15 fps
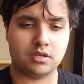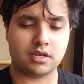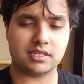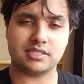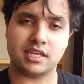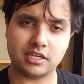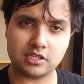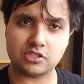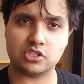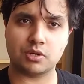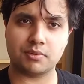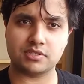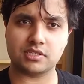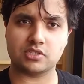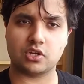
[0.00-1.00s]
Guys, thank you so
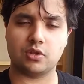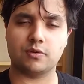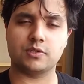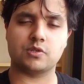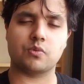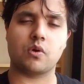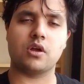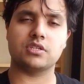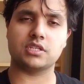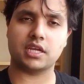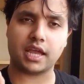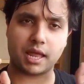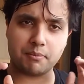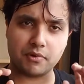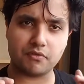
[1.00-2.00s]
much as always for watching.
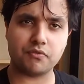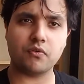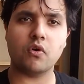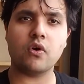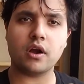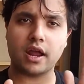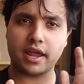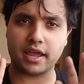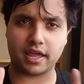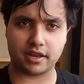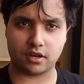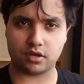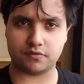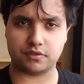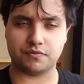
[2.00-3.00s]
And before I end
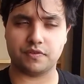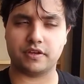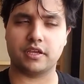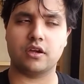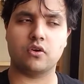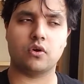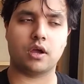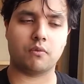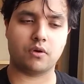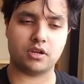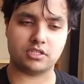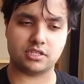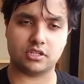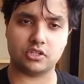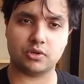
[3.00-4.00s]
off the video, I want to
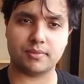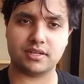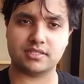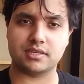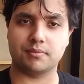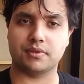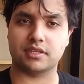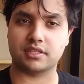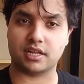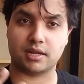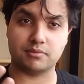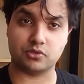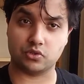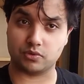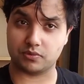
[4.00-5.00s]
tell you about something that I'm doing